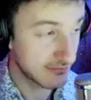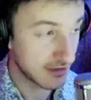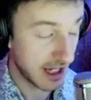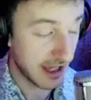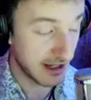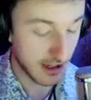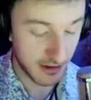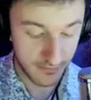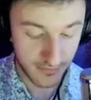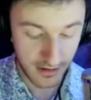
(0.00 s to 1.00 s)
Canada,
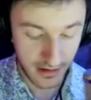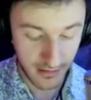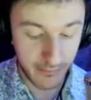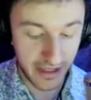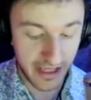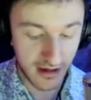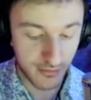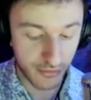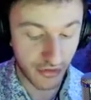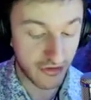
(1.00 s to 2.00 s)
B,
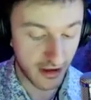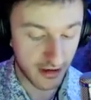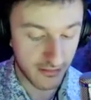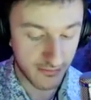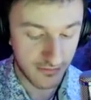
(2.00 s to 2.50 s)
Brazil,